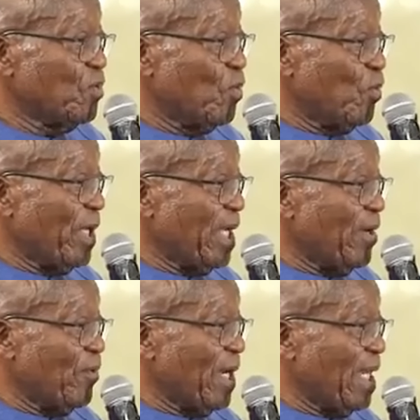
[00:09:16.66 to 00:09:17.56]
who were
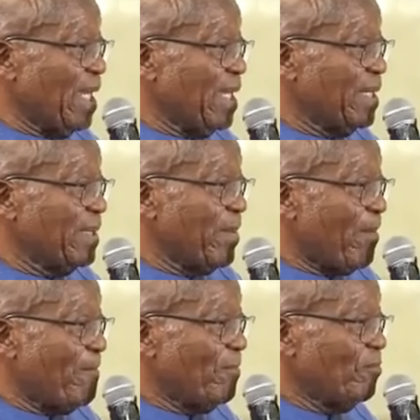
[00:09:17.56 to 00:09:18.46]
our
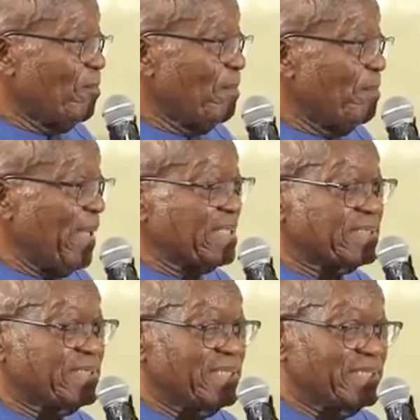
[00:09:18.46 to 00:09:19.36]

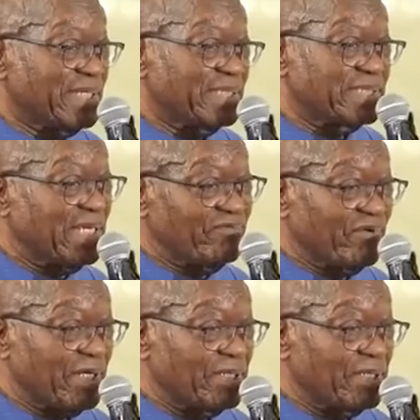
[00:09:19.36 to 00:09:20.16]
best leaders ever.